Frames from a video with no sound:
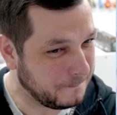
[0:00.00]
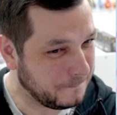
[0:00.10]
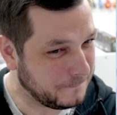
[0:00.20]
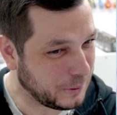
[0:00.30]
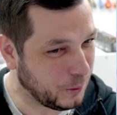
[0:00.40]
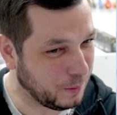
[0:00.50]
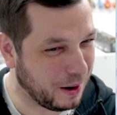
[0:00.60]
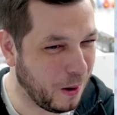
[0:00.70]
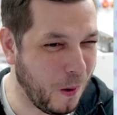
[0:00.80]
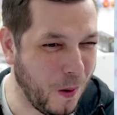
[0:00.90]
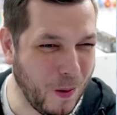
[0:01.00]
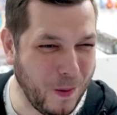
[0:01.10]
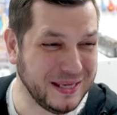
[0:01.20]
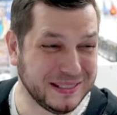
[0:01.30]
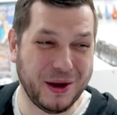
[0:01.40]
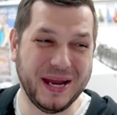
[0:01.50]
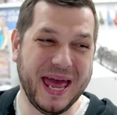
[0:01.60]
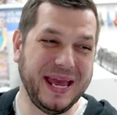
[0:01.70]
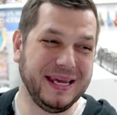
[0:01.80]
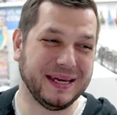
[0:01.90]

Boom. Oh, he's got an 8.